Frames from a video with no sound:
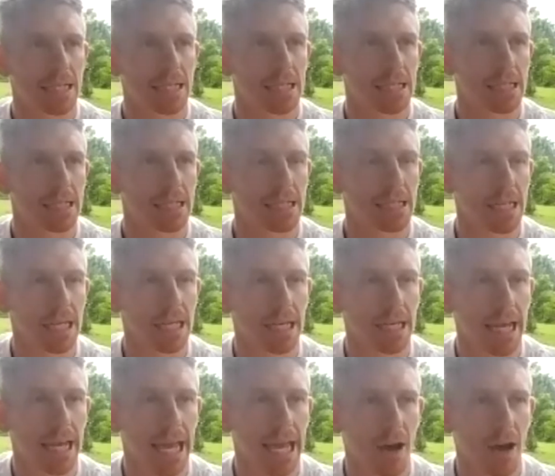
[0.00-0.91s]

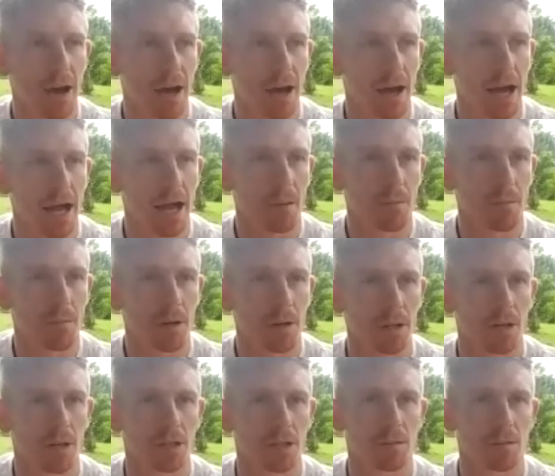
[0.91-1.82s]
Seeing how
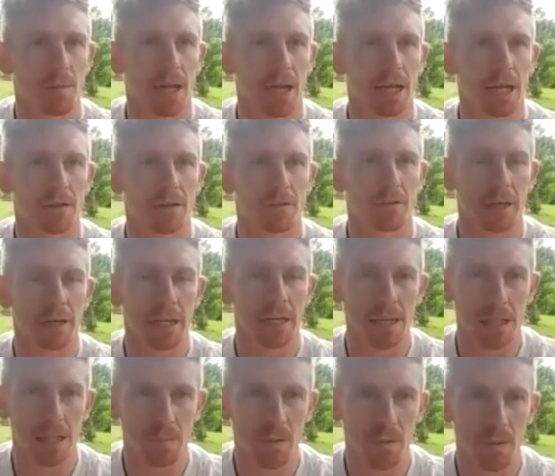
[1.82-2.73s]
Amrit goes about living
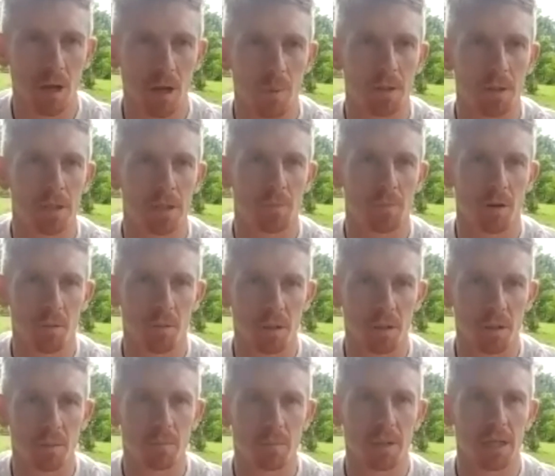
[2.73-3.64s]
his purpose has probably
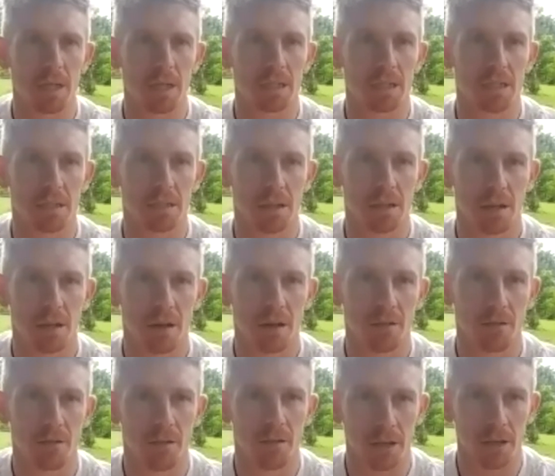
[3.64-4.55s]
been the biggest
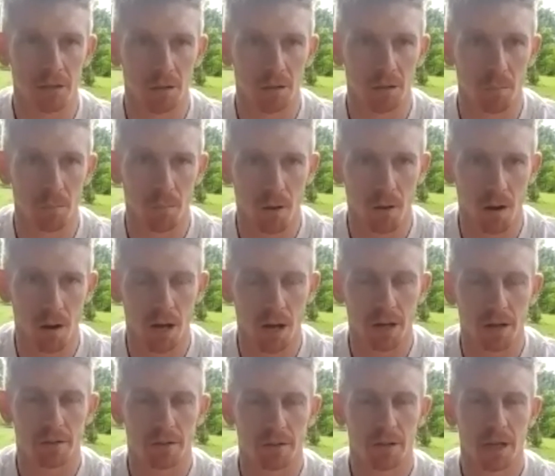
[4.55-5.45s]
effect on
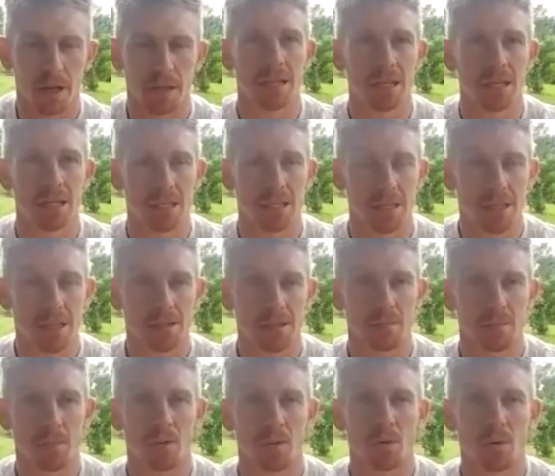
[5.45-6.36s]
mine. He's into
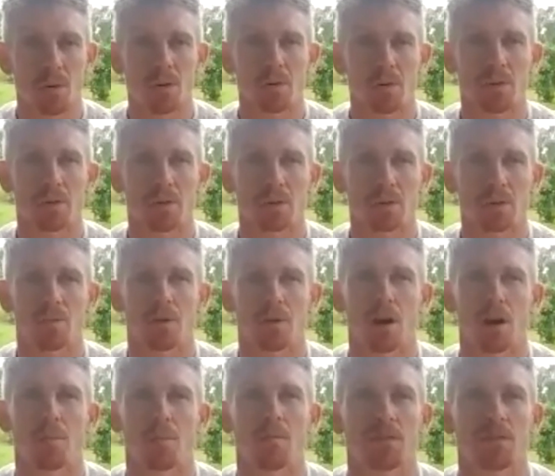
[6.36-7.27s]
more the
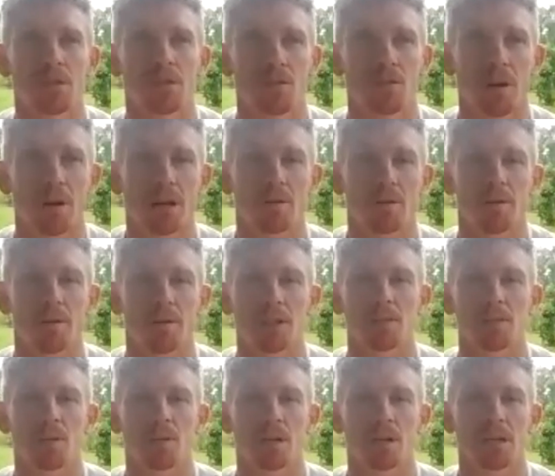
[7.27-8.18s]
realm of surrendering
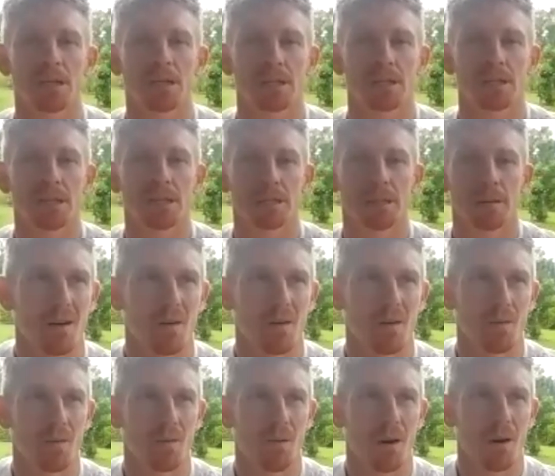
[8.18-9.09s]
to what is.
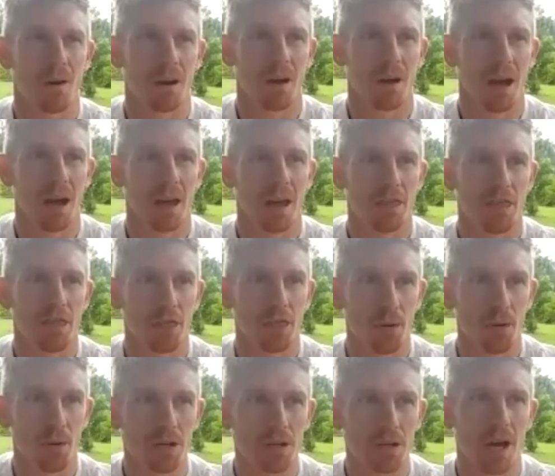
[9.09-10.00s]
What I
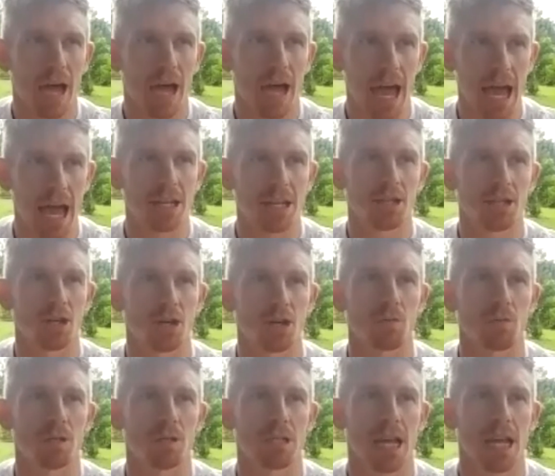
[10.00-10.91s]
thought I had to do
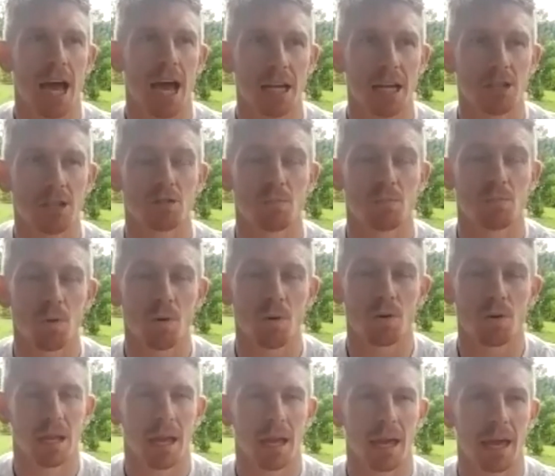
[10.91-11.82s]
was hustle
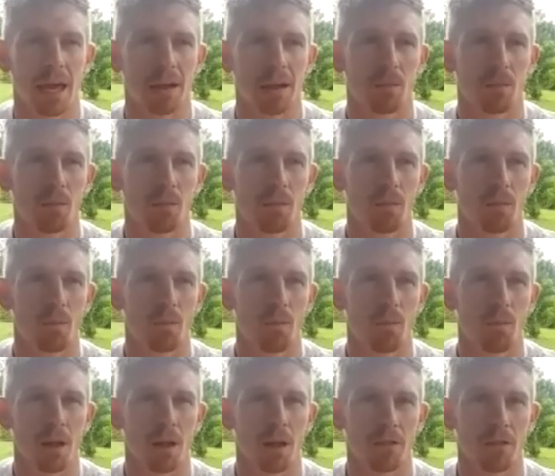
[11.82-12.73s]
more. And
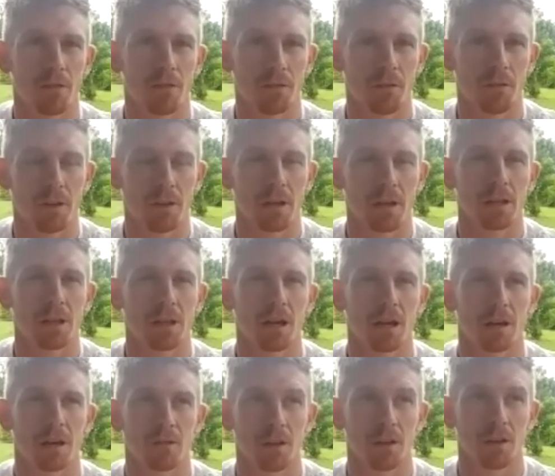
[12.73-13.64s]
what I feel
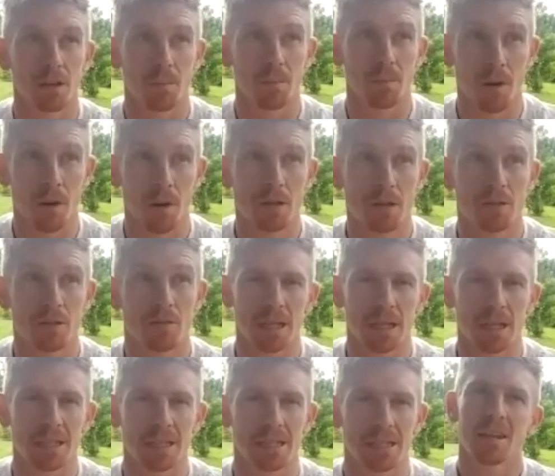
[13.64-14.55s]
like I've learned the most
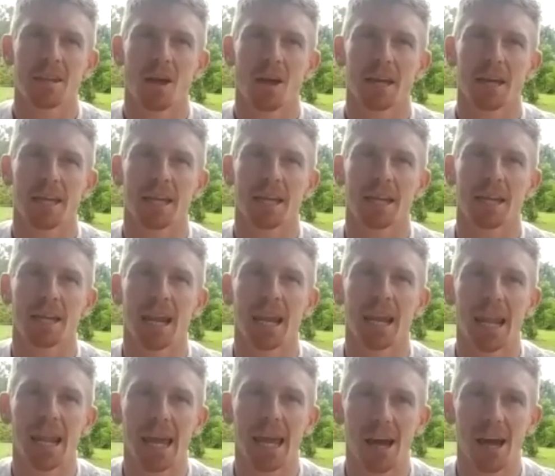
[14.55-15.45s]
is that I can
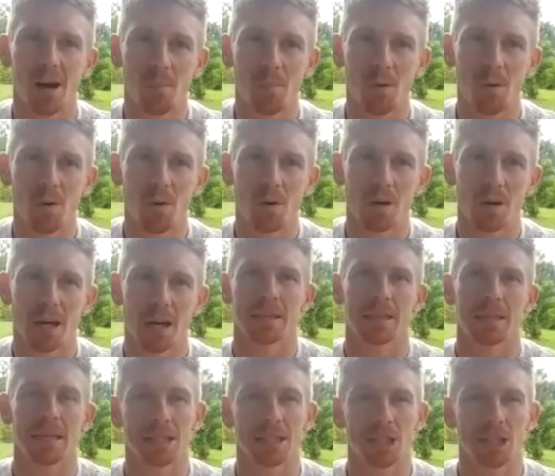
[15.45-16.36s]
allow more.
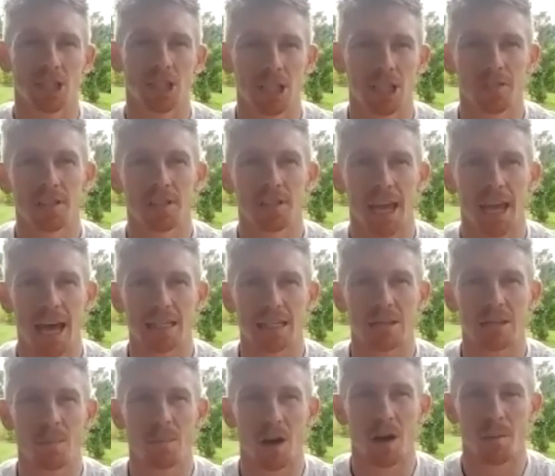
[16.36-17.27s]
The shift it has
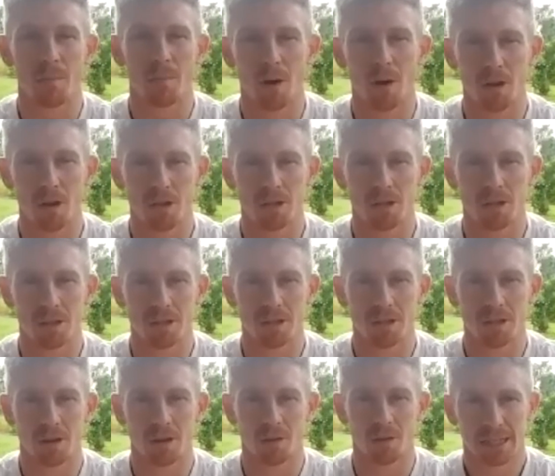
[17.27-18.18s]
in my emotions
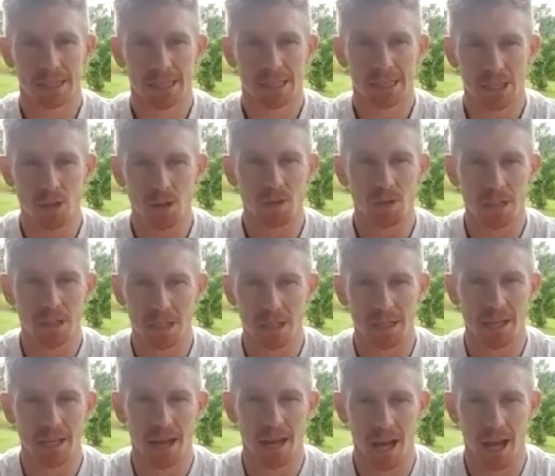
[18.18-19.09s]
of stillness
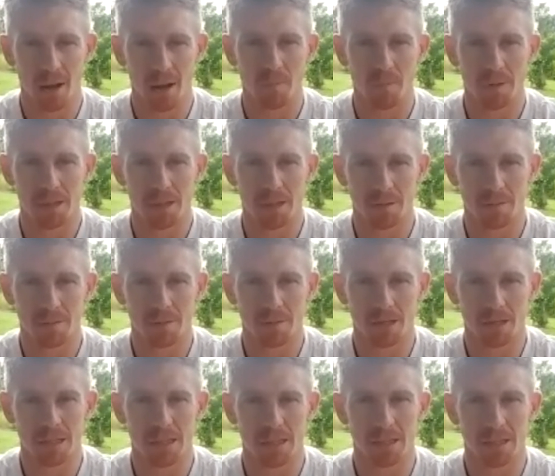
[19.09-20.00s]
and calm
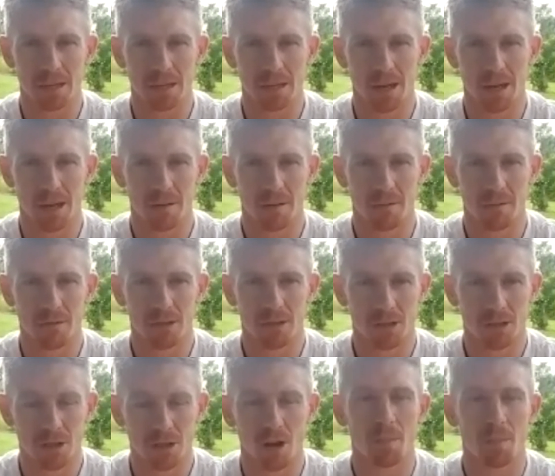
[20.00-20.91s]
is
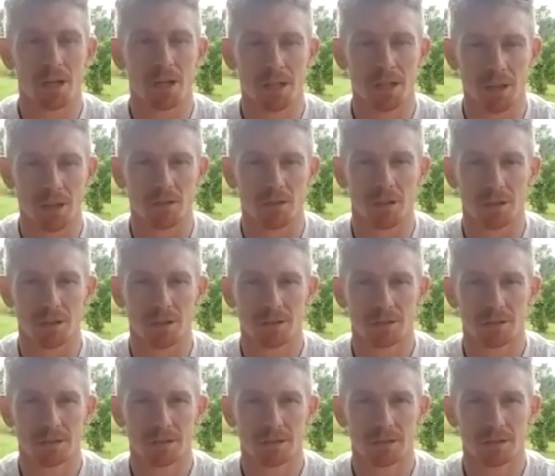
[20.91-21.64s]
so much different.